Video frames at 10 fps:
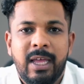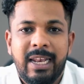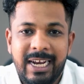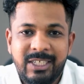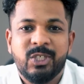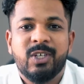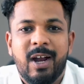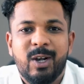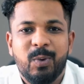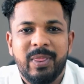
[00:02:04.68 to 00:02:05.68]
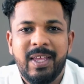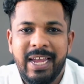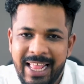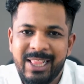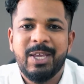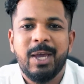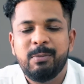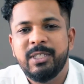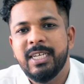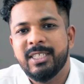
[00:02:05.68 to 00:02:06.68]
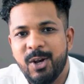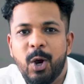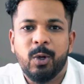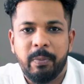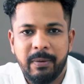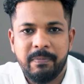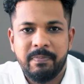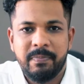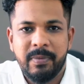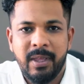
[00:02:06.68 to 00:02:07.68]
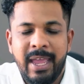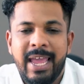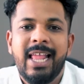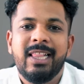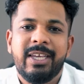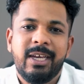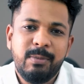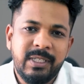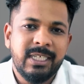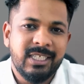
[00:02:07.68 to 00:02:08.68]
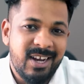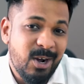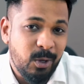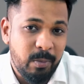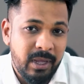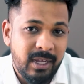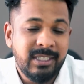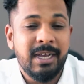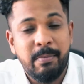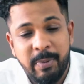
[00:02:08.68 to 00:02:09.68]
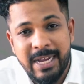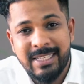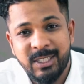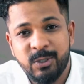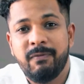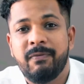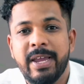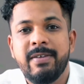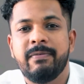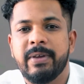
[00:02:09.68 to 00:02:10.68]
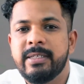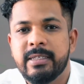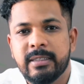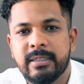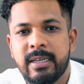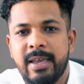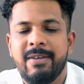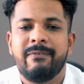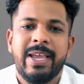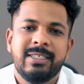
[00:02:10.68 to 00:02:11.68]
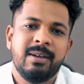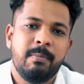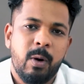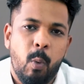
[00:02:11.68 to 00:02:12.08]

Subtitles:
let's start with the healthcare business anatomy. Healthcare business anatomy comprises of 5 phases. Phase number